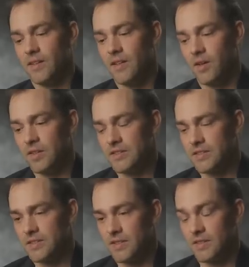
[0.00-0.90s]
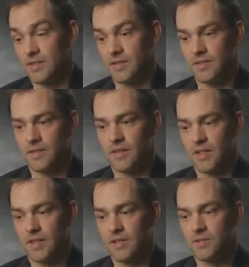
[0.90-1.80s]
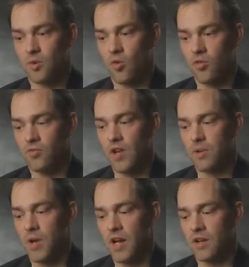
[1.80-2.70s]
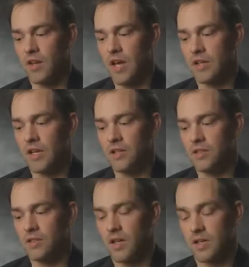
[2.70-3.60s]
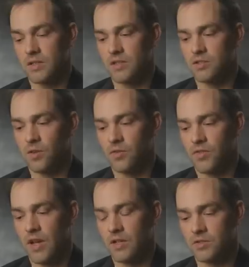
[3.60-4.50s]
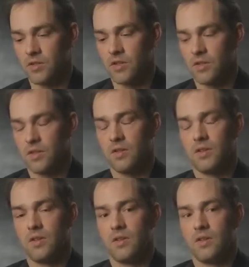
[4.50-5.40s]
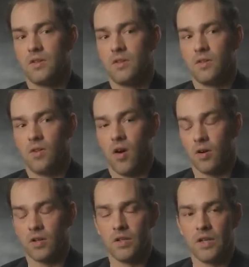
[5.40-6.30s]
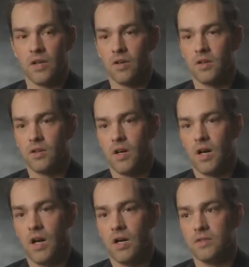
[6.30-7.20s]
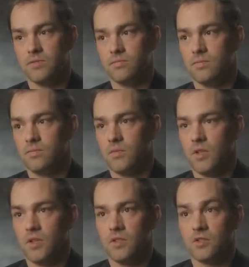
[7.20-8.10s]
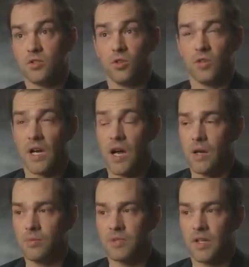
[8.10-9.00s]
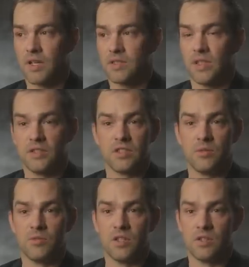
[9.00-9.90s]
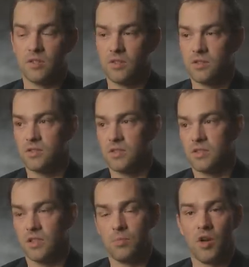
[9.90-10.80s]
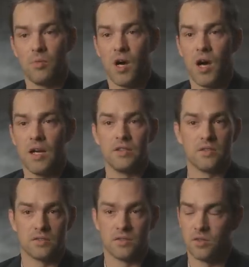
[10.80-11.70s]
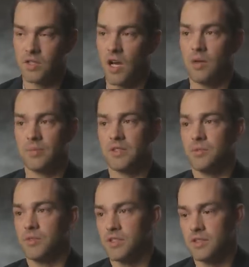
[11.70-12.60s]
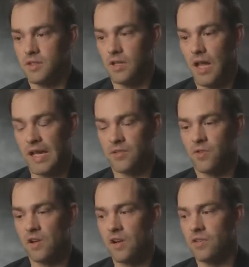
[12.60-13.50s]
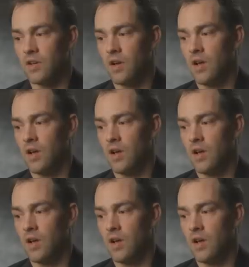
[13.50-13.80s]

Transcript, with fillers: You know, it's, so reflect back on that day. Like I said, certain things are clear. Certain times, like I said, seem to slip on by, and certain times seem to just last forever.